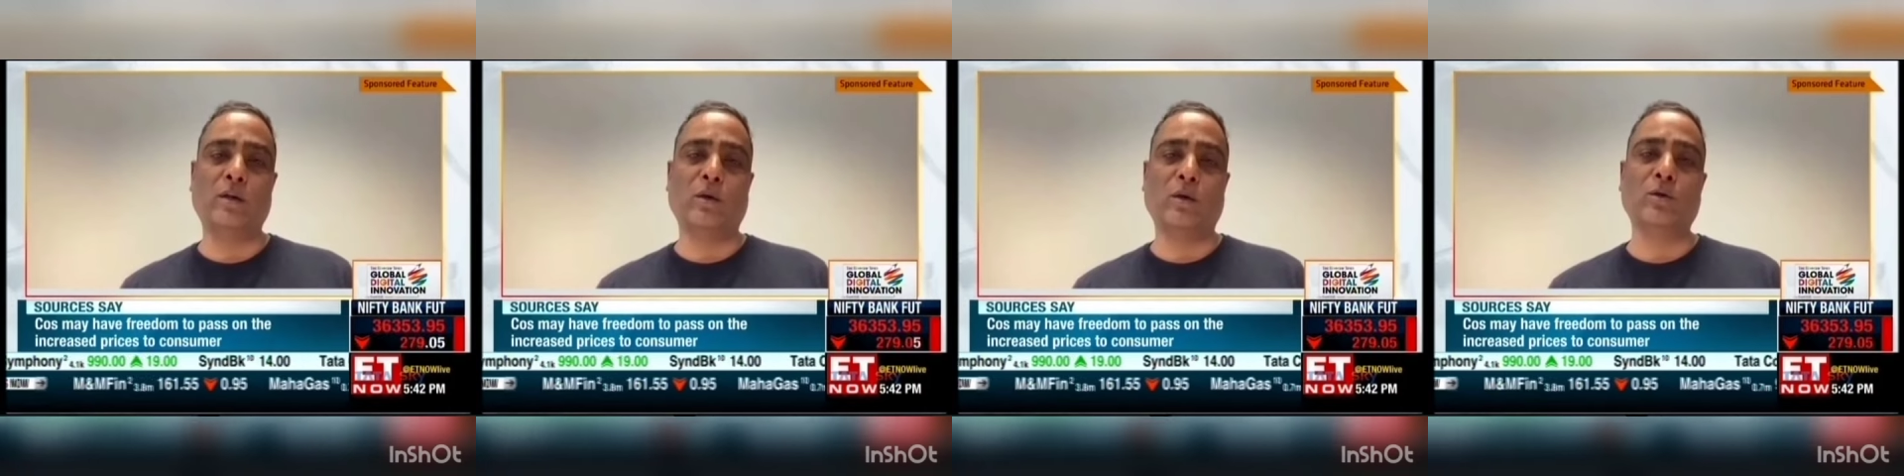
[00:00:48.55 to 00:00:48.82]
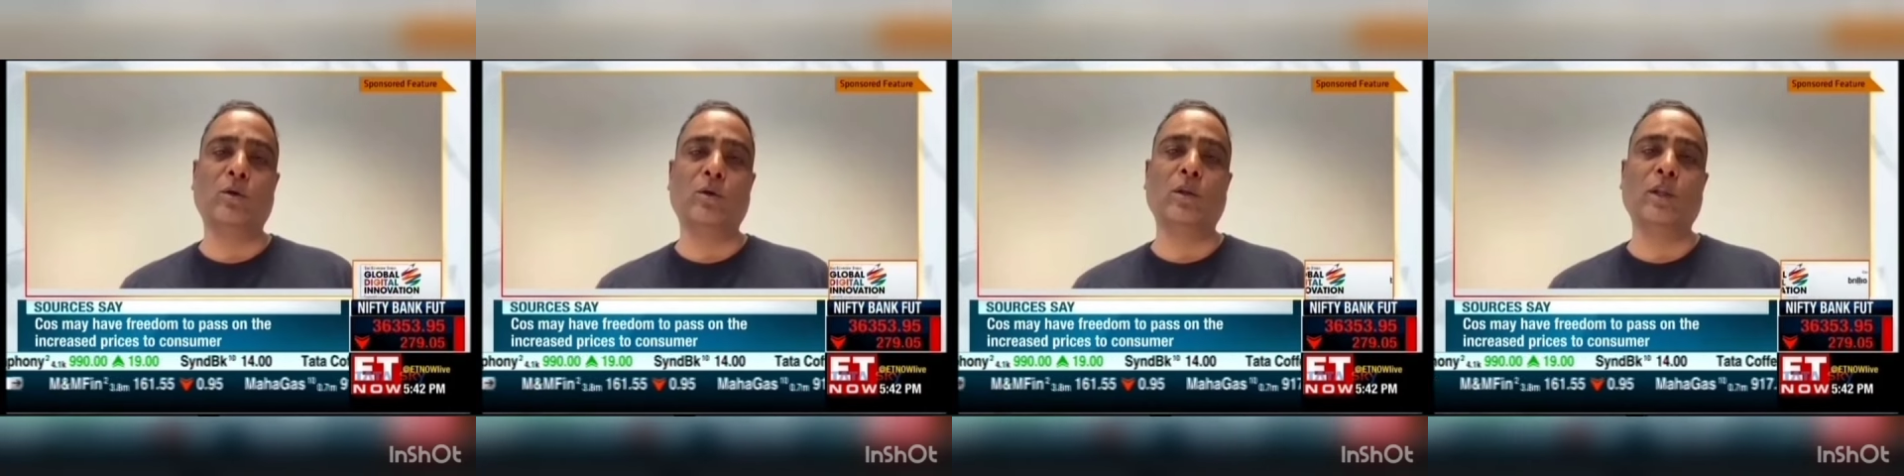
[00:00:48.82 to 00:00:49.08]

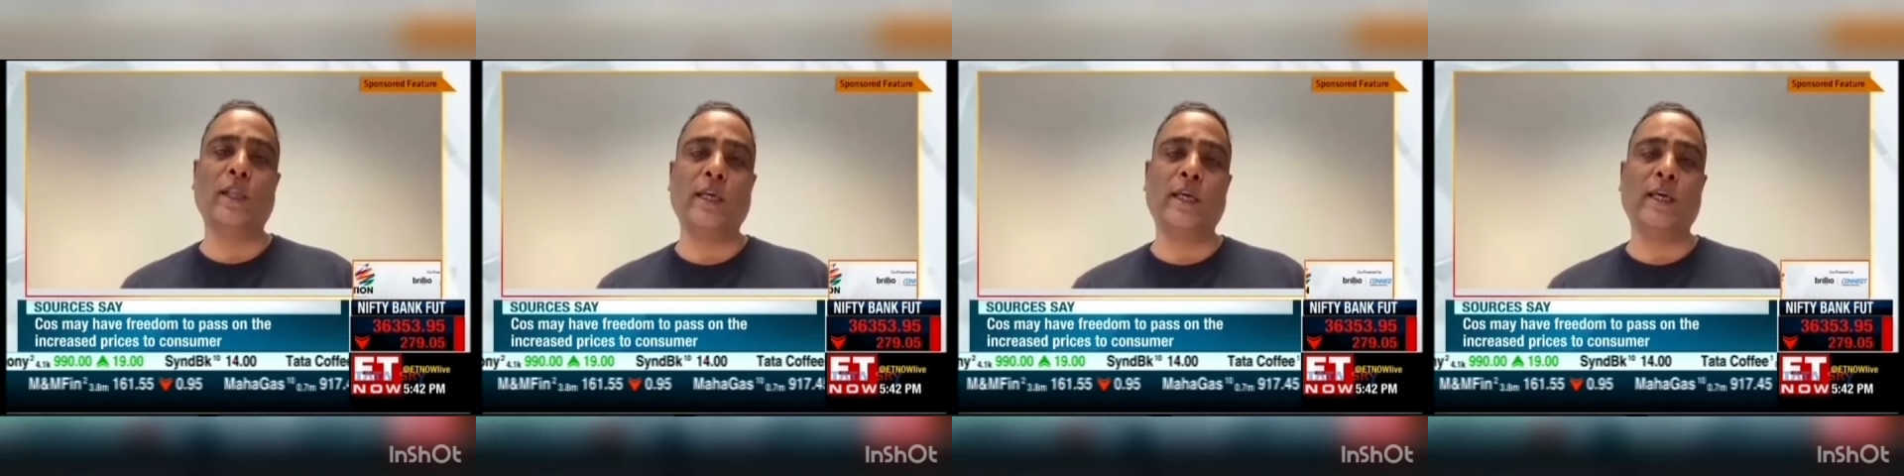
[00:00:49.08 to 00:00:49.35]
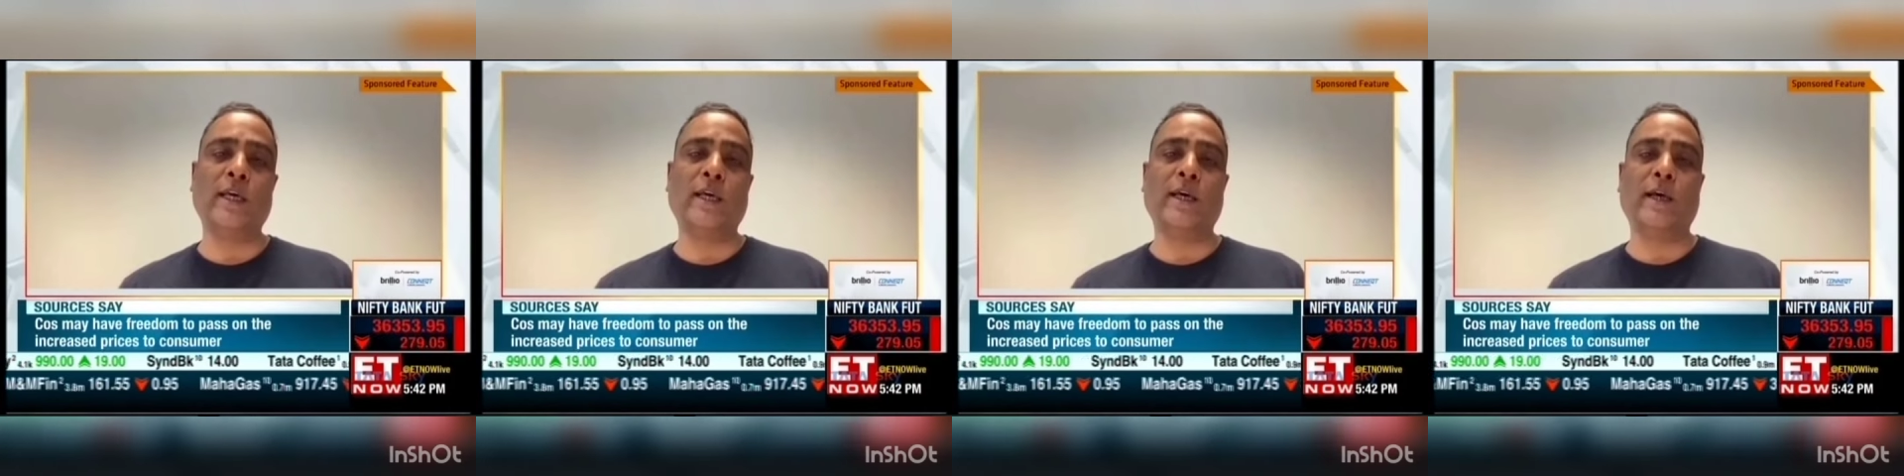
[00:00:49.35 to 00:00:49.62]
not
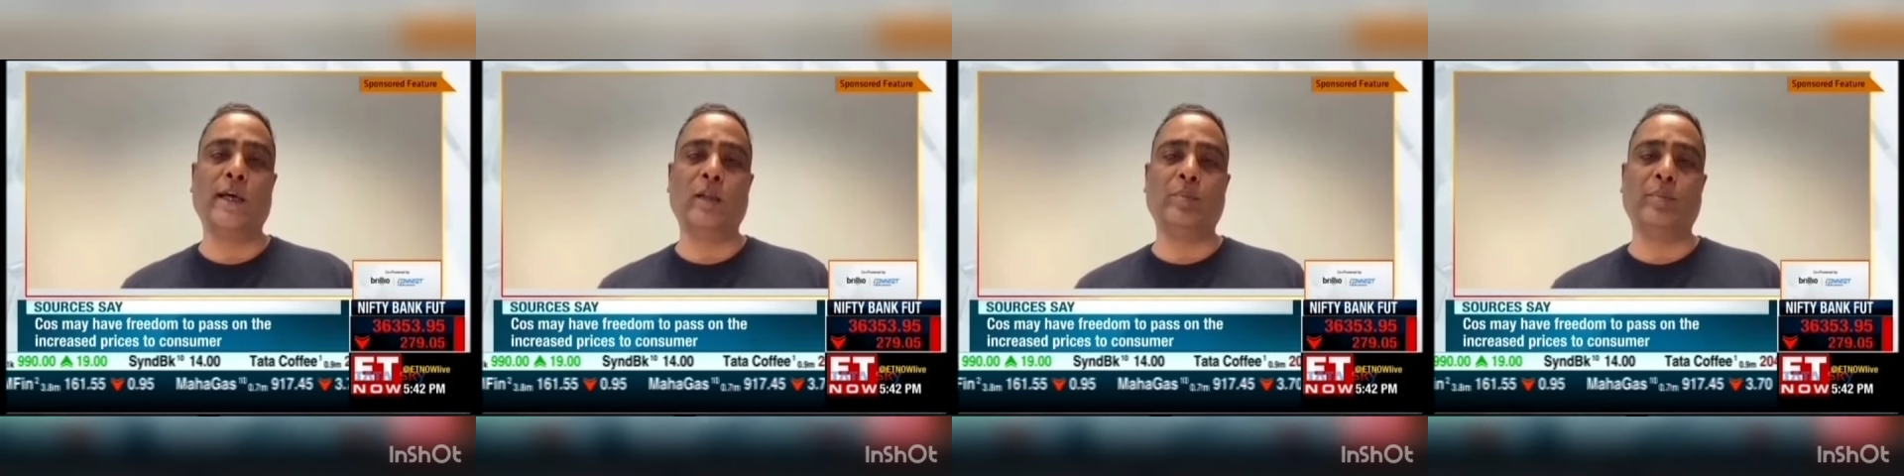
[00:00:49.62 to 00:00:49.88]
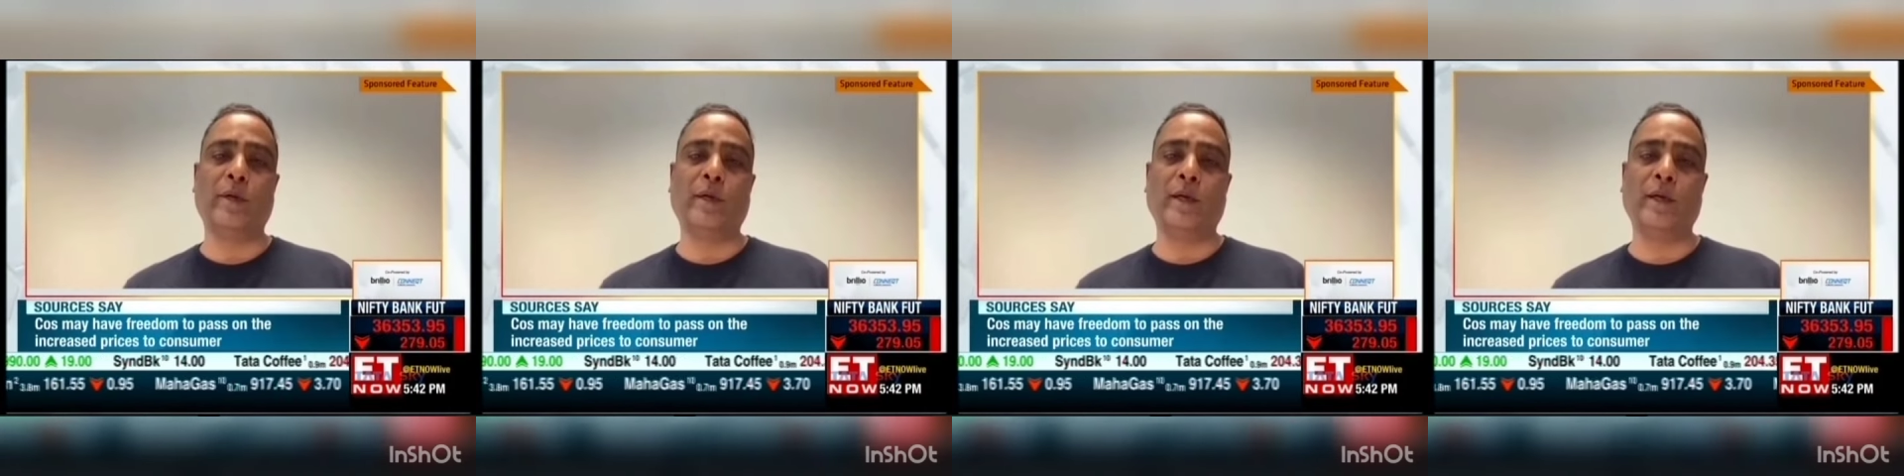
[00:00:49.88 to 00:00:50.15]
only
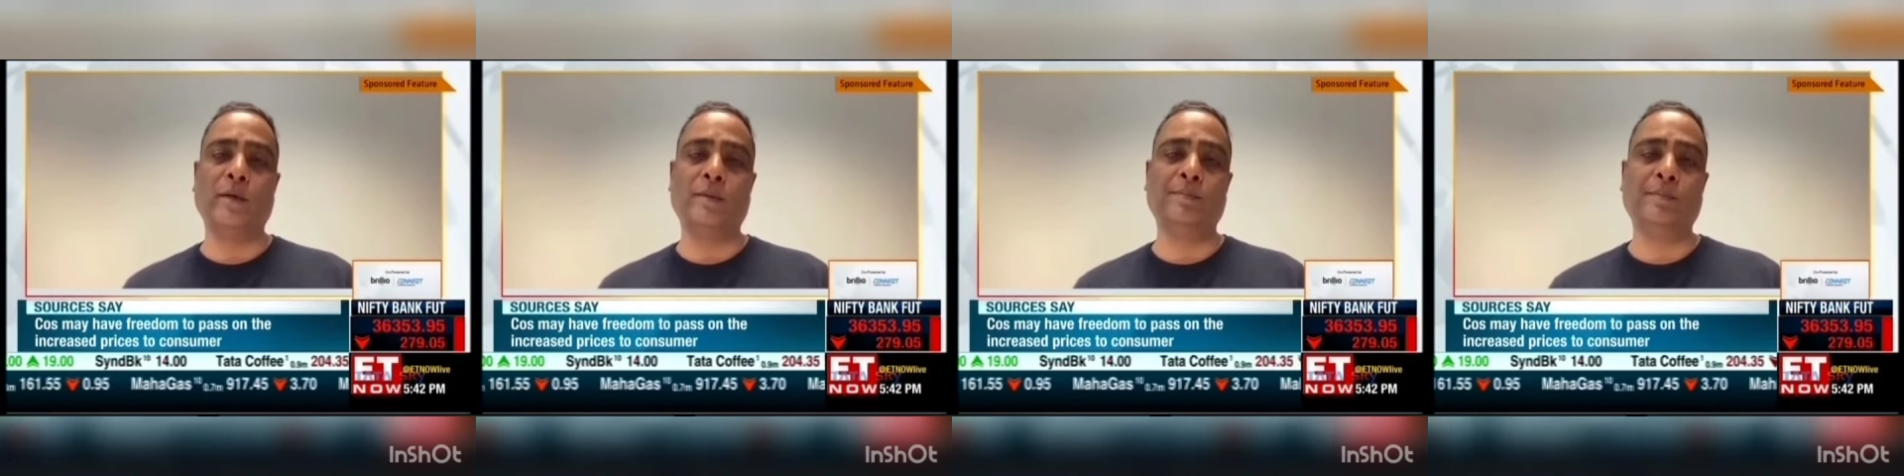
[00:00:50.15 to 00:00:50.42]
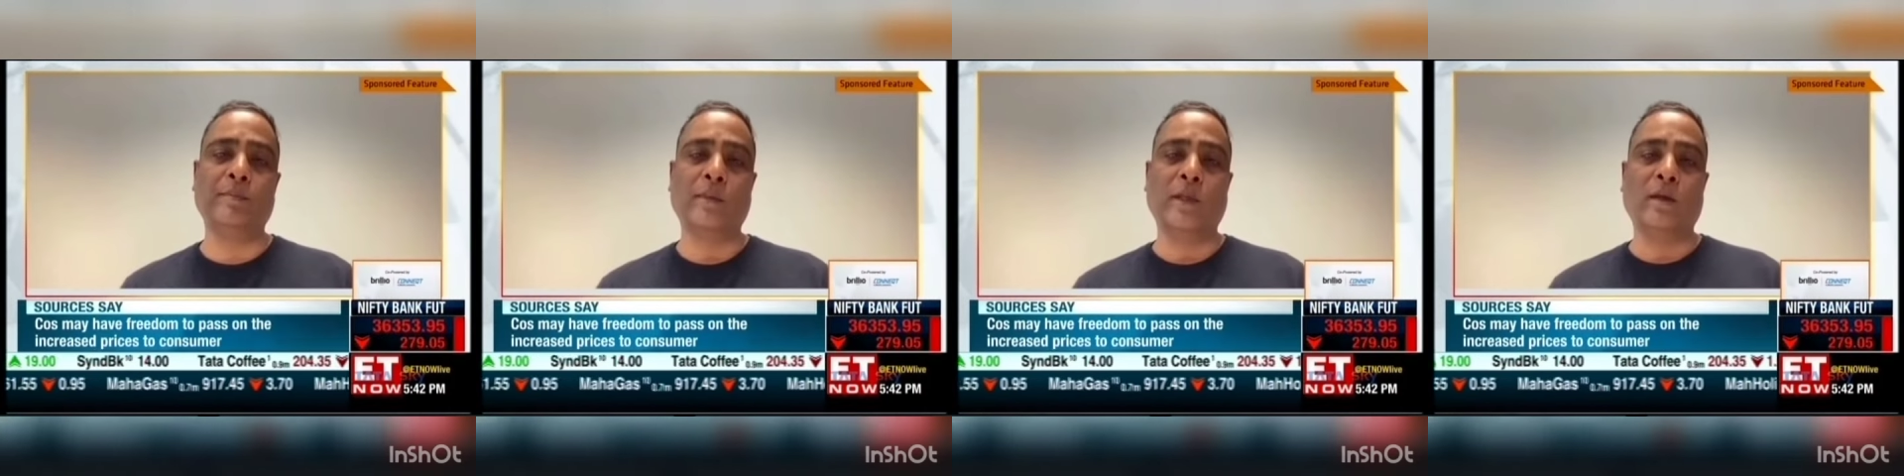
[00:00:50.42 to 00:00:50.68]

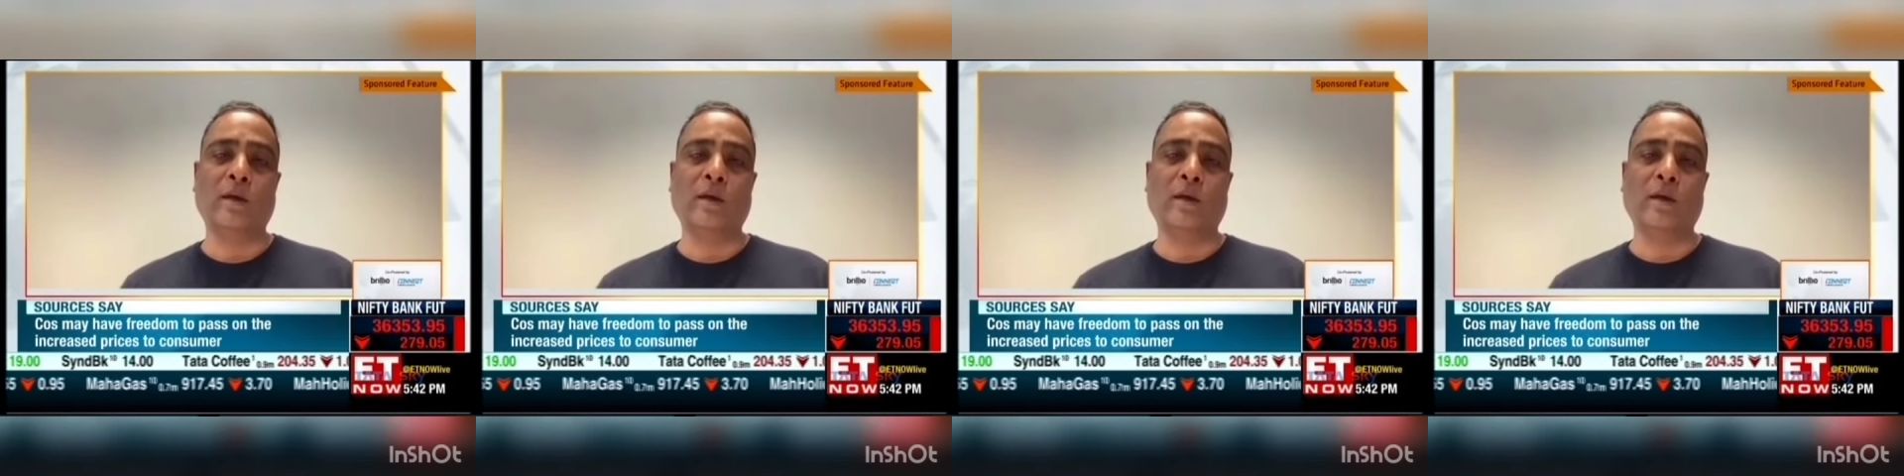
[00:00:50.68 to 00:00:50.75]
helping